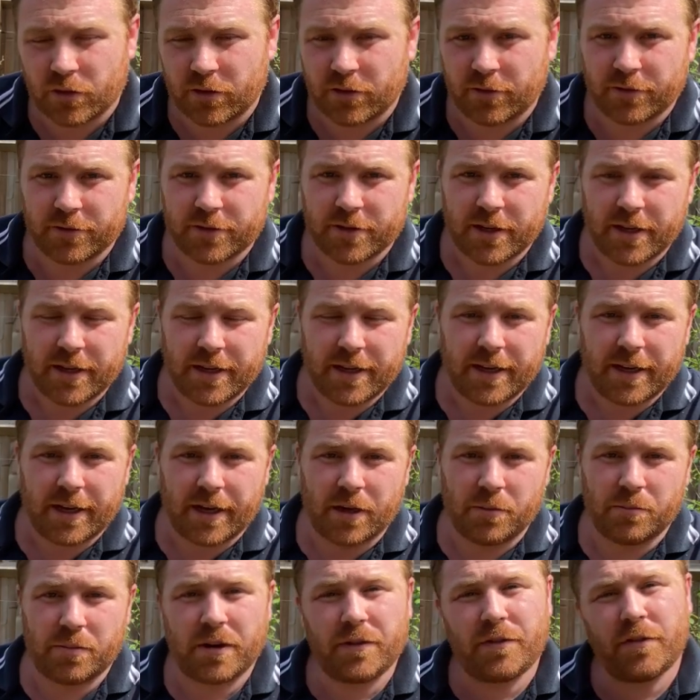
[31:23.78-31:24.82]
soils,
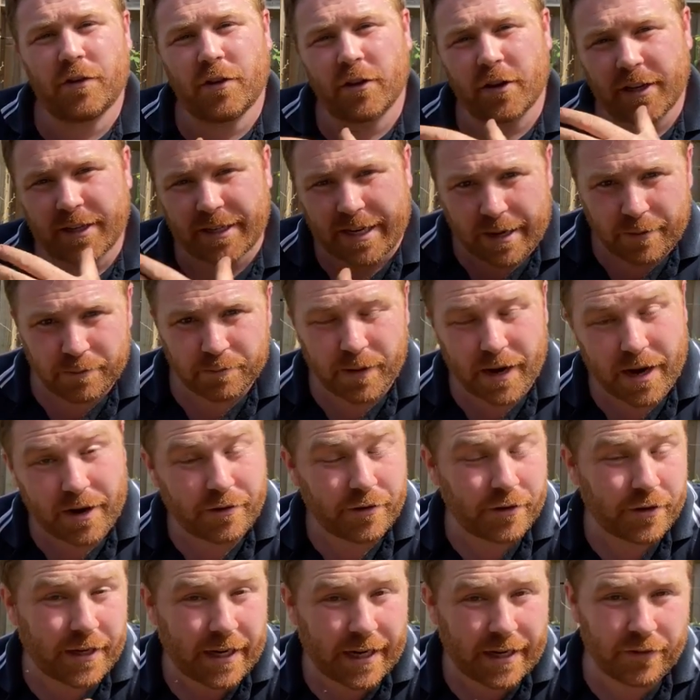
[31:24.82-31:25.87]
but if you've got a damp
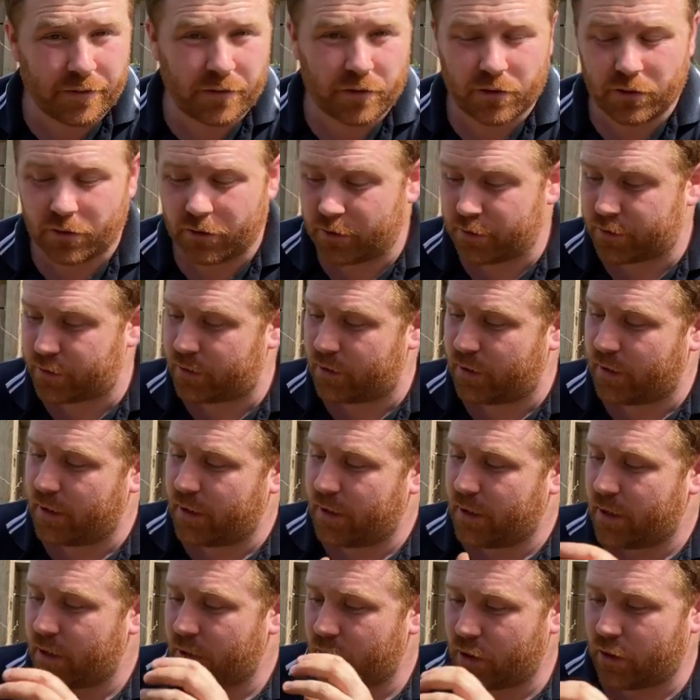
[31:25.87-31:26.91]
area, you can of course
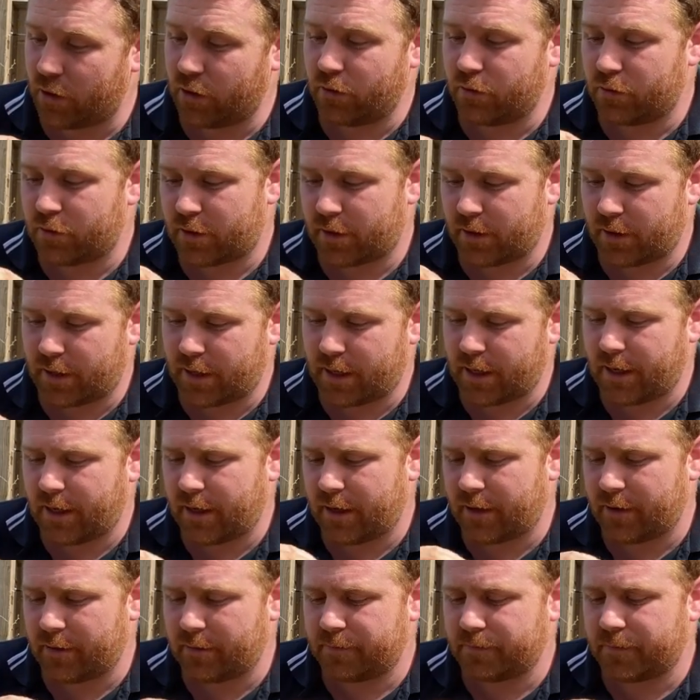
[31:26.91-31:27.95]
use
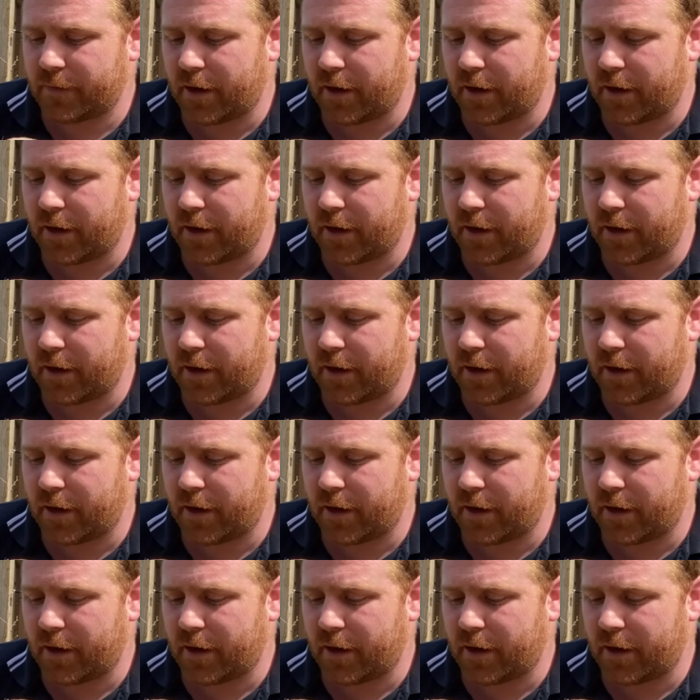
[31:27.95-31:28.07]
the